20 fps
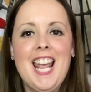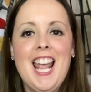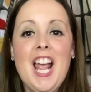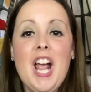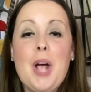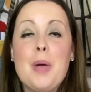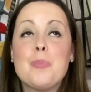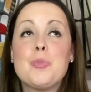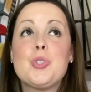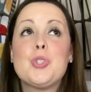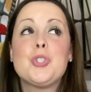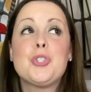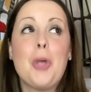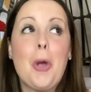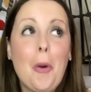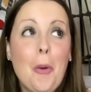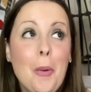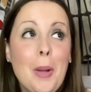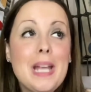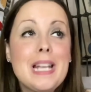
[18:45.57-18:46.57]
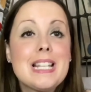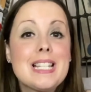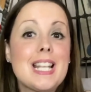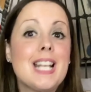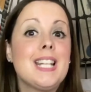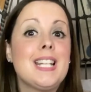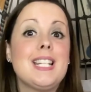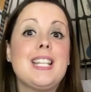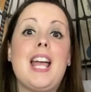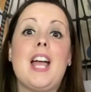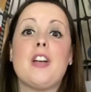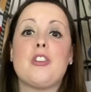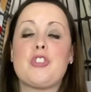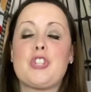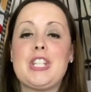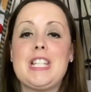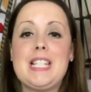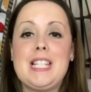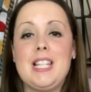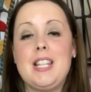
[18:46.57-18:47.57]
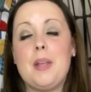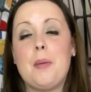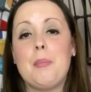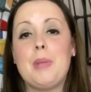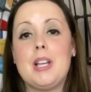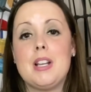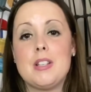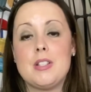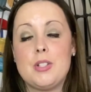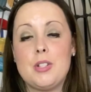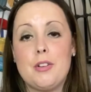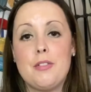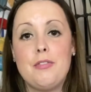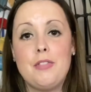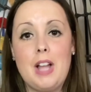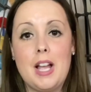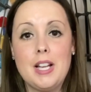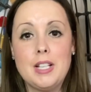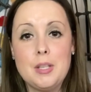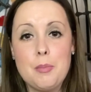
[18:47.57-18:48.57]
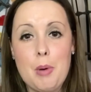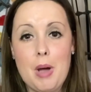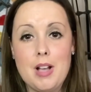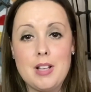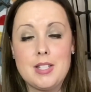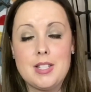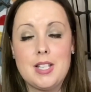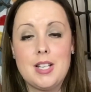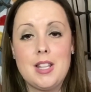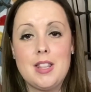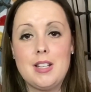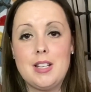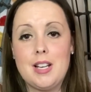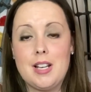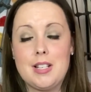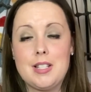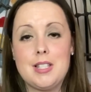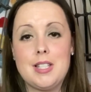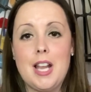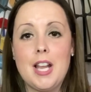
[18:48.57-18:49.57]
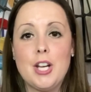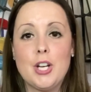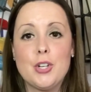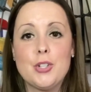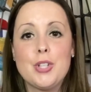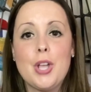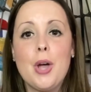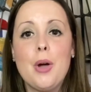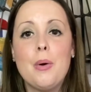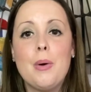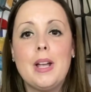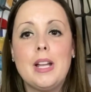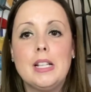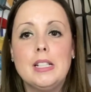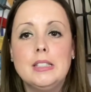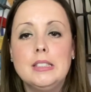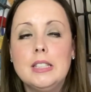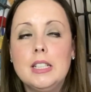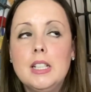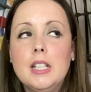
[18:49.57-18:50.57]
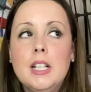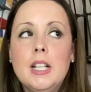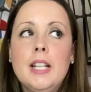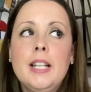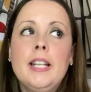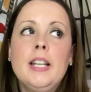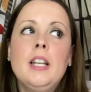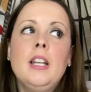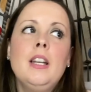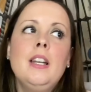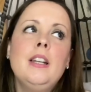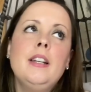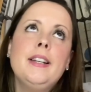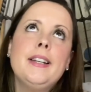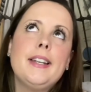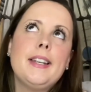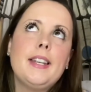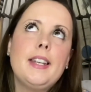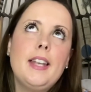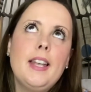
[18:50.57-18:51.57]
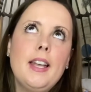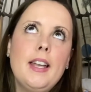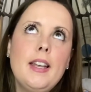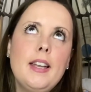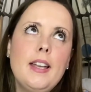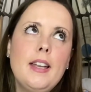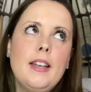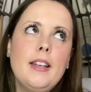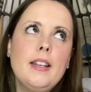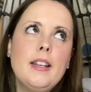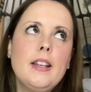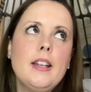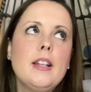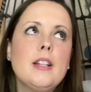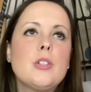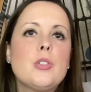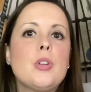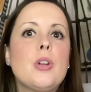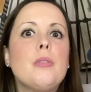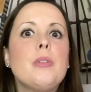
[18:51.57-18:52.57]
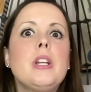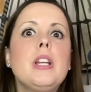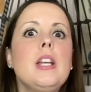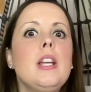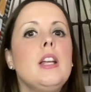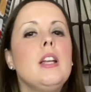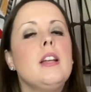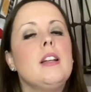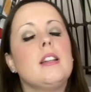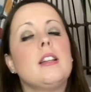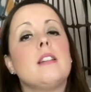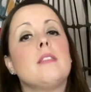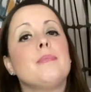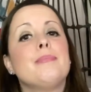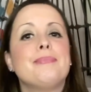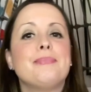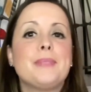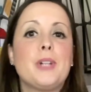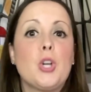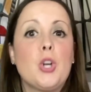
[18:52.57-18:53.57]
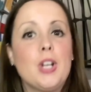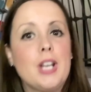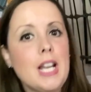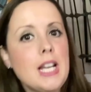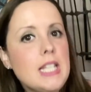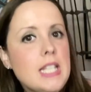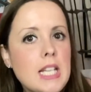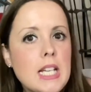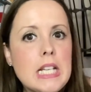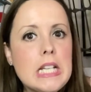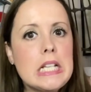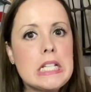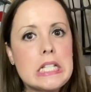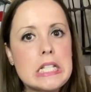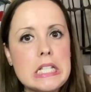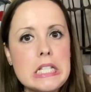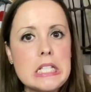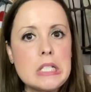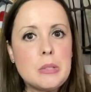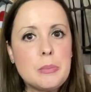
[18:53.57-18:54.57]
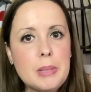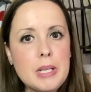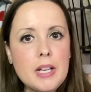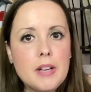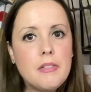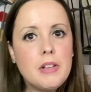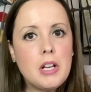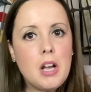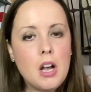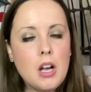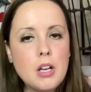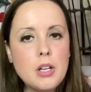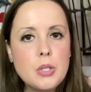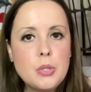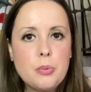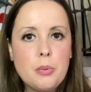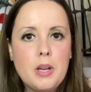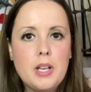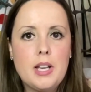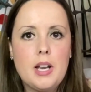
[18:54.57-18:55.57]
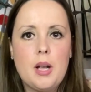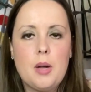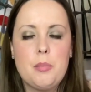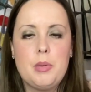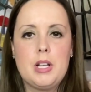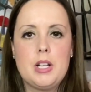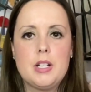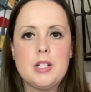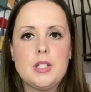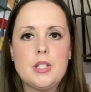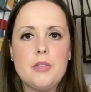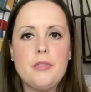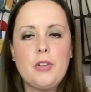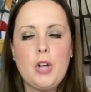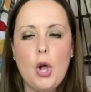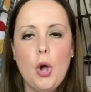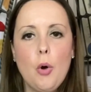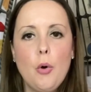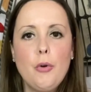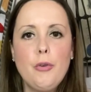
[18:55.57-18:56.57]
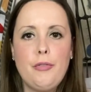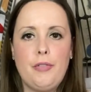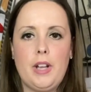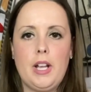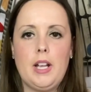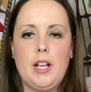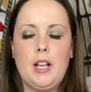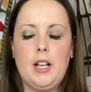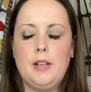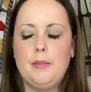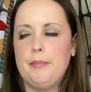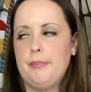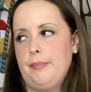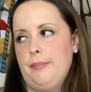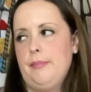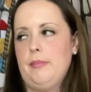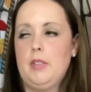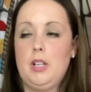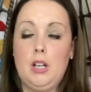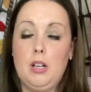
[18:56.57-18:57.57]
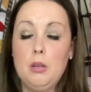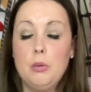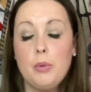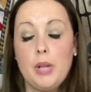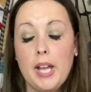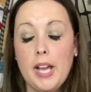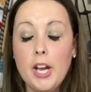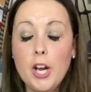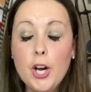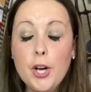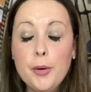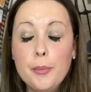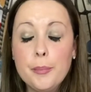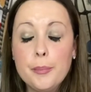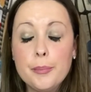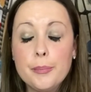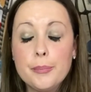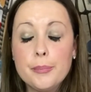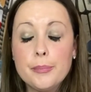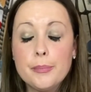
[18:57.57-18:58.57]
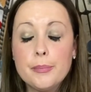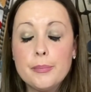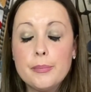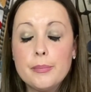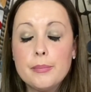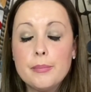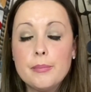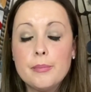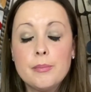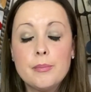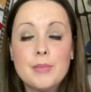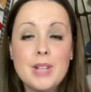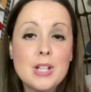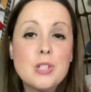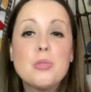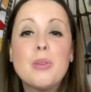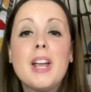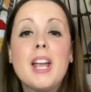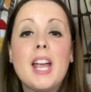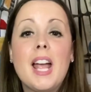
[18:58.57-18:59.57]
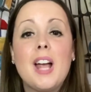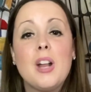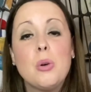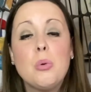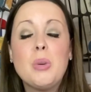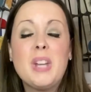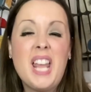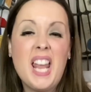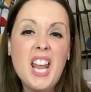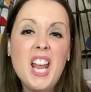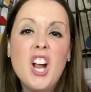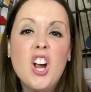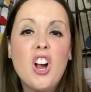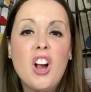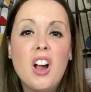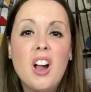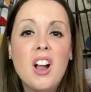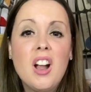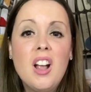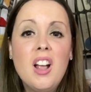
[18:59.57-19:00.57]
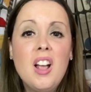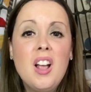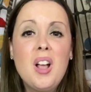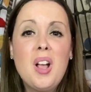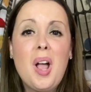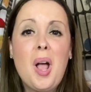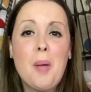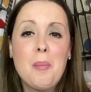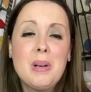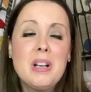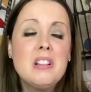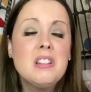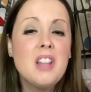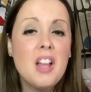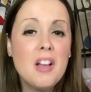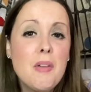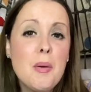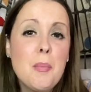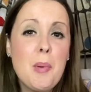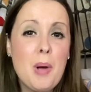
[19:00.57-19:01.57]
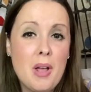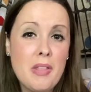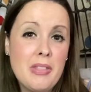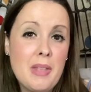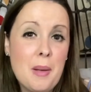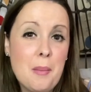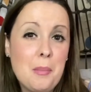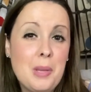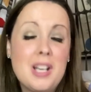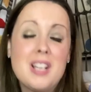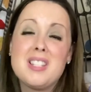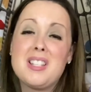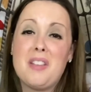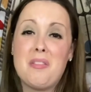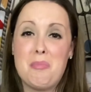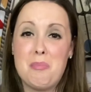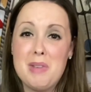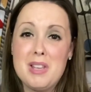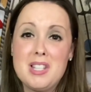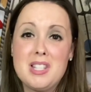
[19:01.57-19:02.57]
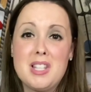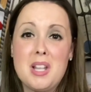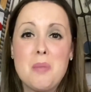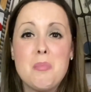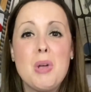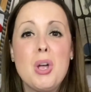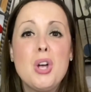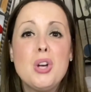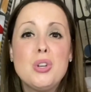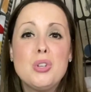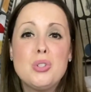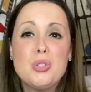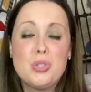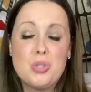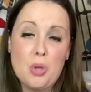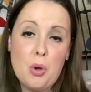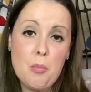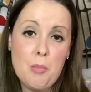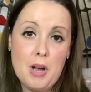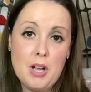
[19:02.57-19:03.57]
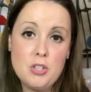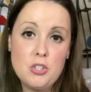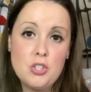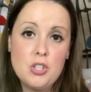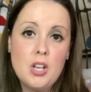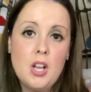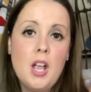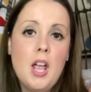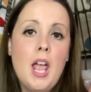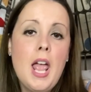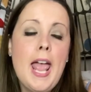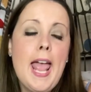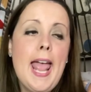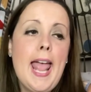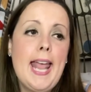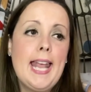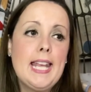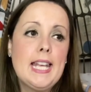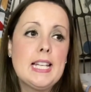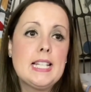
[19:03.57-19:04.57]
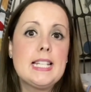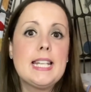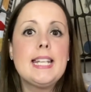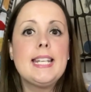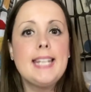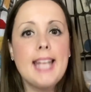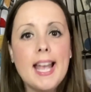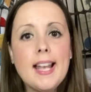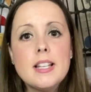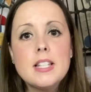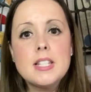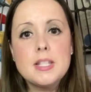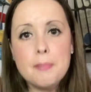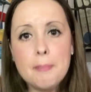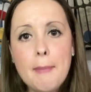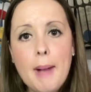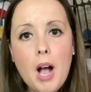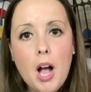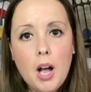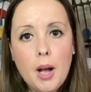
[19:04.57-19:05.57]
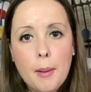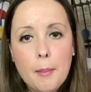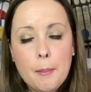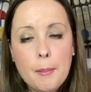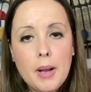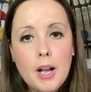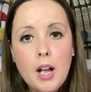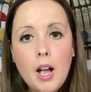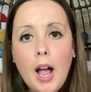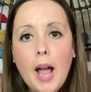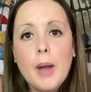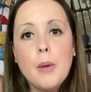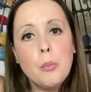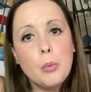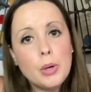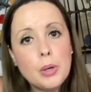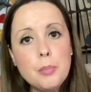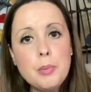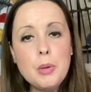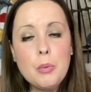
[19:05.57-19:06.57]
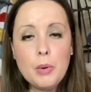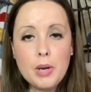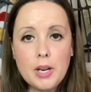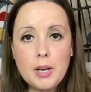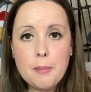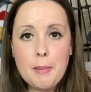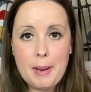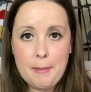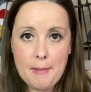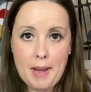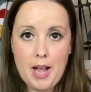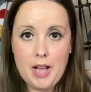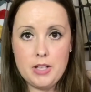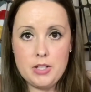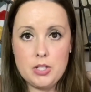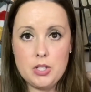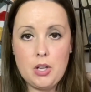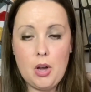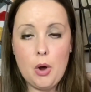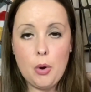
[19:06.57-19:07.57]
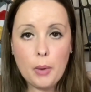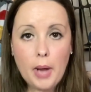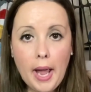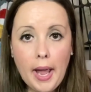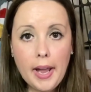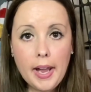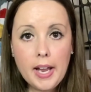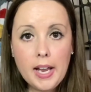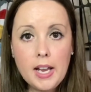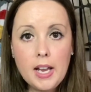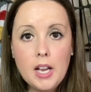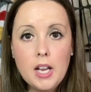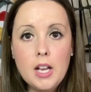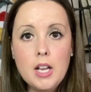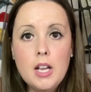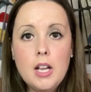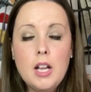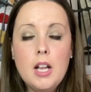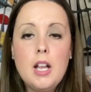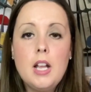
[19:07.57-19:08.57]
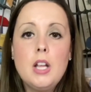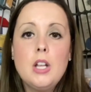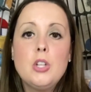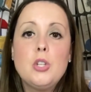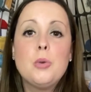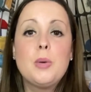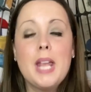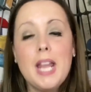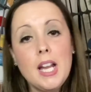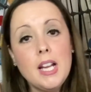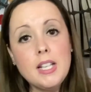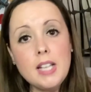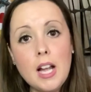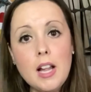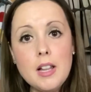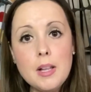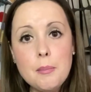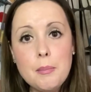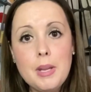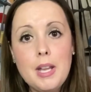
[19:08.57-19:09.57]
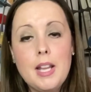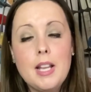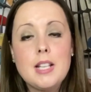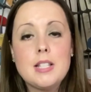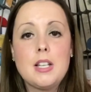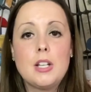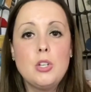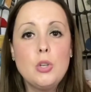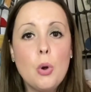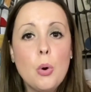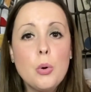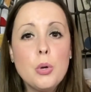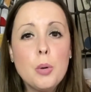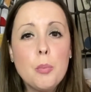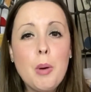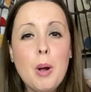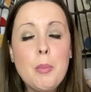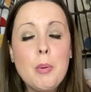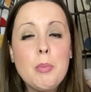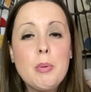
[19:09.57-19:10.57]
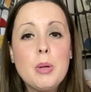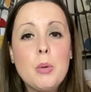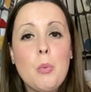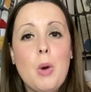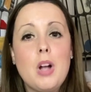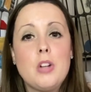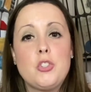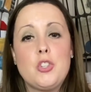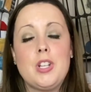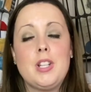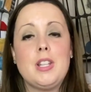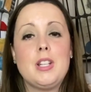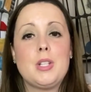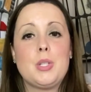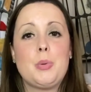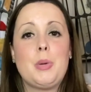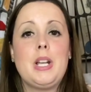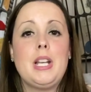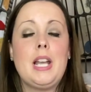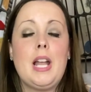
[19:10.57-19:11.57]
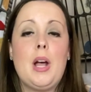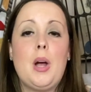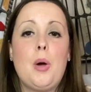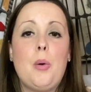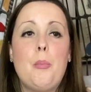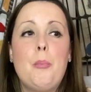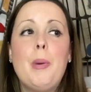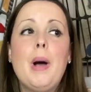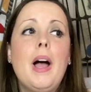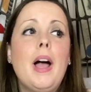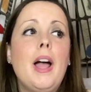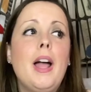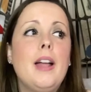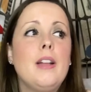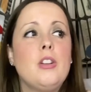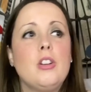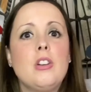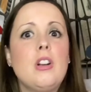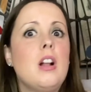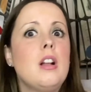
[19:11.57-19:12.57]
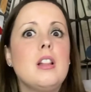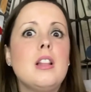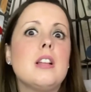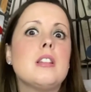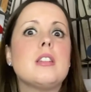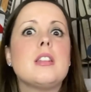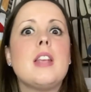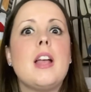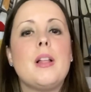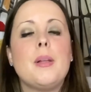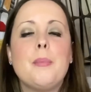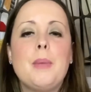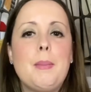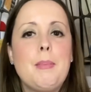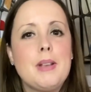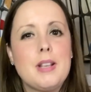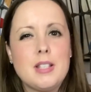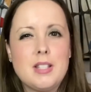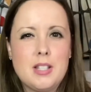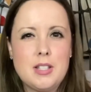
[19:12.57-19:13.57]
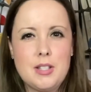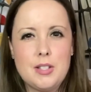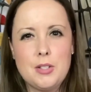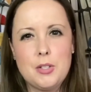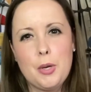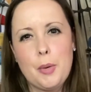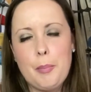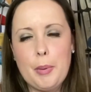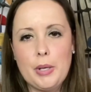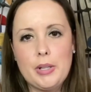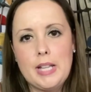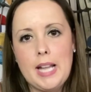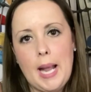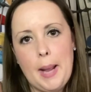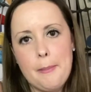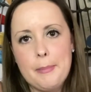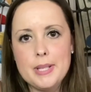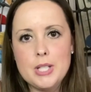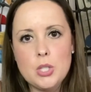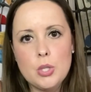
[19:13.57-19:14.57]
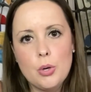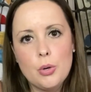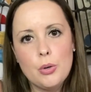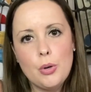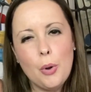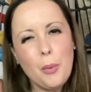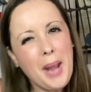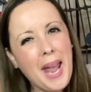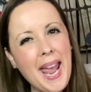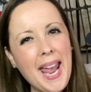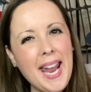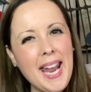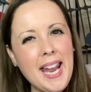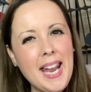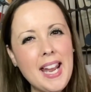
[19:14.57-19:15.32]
I'm so excited to actually see them because they're flying to Boston in the next day or so. And yeah, it's not really a good idea to still be giving hugs right now because of COVID. I don't care. That's right, I don't care. I'm gonna love on them because I've missed them so much. And yes, Mom, I will be wearing my mask, okay? You can't yell at me because I know you're probably watching this right now, but you're not allowed to yell at me because this is your birthday episode, okay?